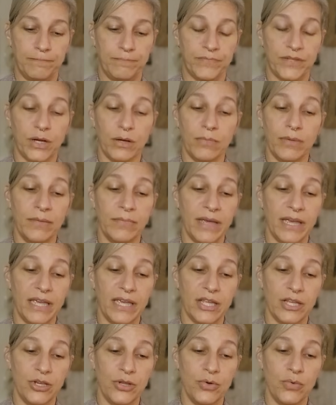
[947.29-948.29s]
they'll be
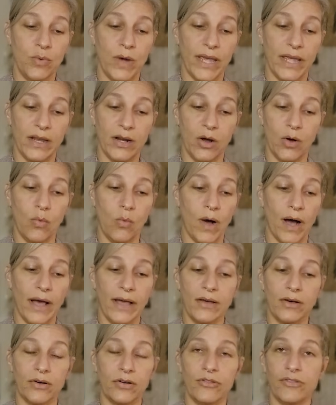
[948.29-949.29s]
making you wait a
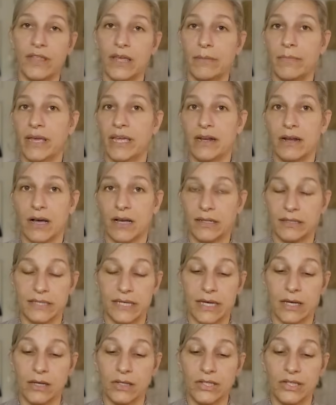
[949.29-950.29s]
while. They may not
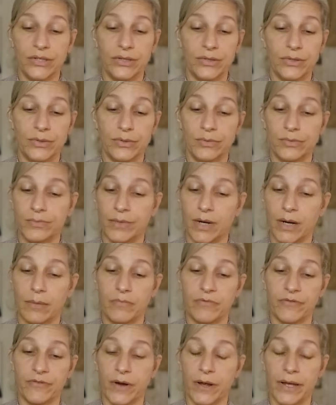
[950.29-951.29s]
tell you
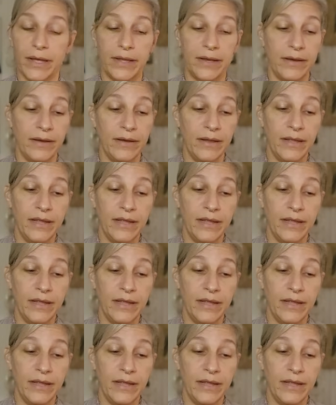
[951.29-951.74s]
up front.